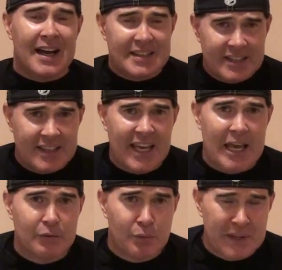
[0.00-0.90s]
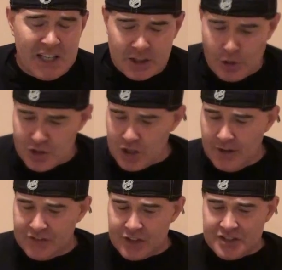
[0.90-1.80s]
I think the game will be close
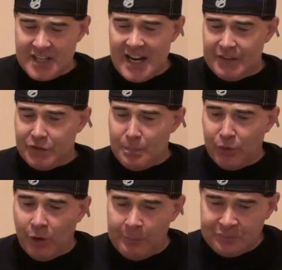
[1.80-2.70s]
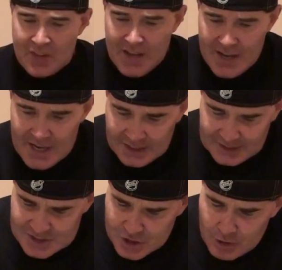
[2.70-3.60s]
on Thursday Night Football.
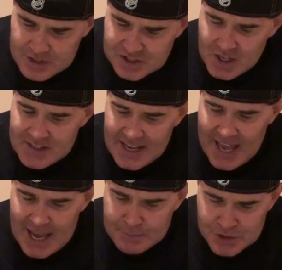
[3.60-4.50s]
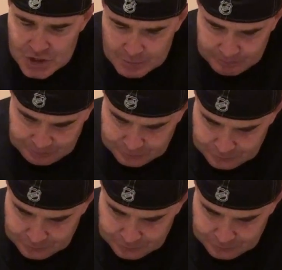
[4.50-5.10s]
Let's go to the Sunday games.